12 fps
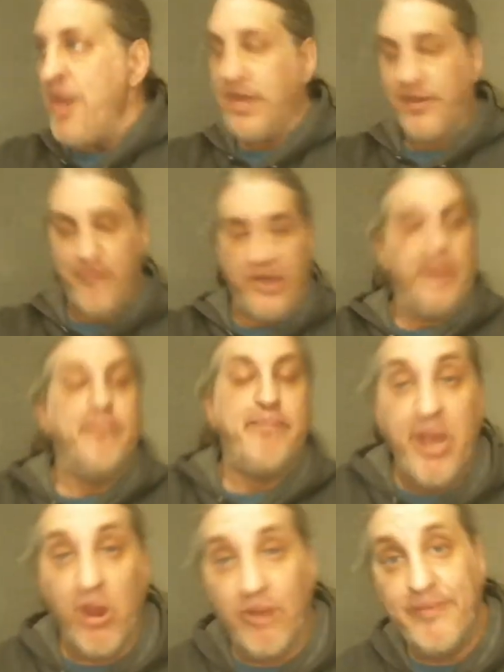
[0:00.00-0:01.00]
in a friggin'
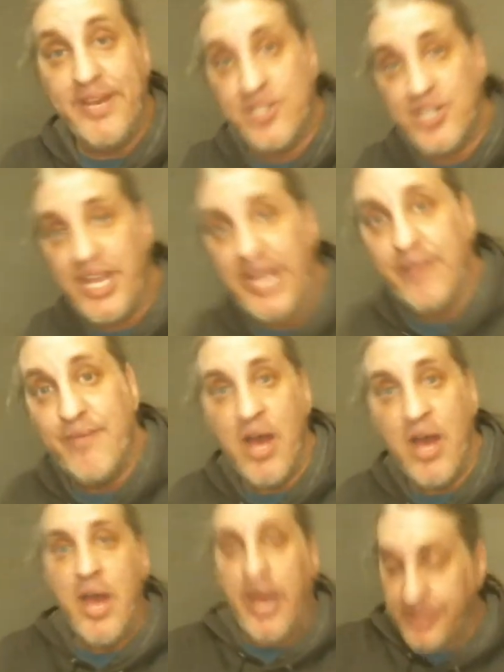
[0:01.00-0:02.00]
pyramid scheme,
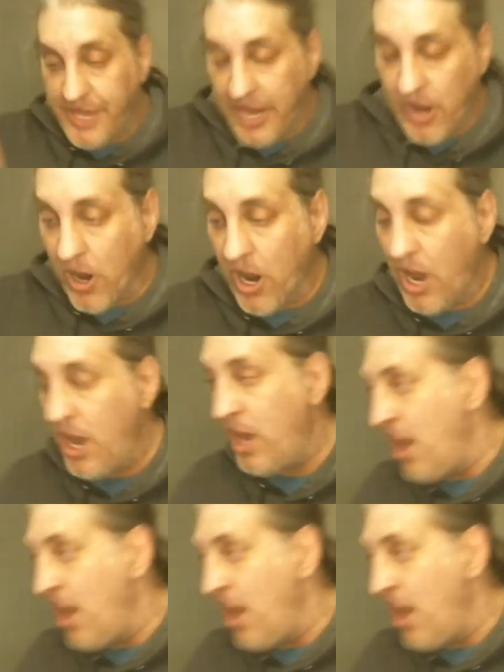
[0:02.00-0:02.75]
and their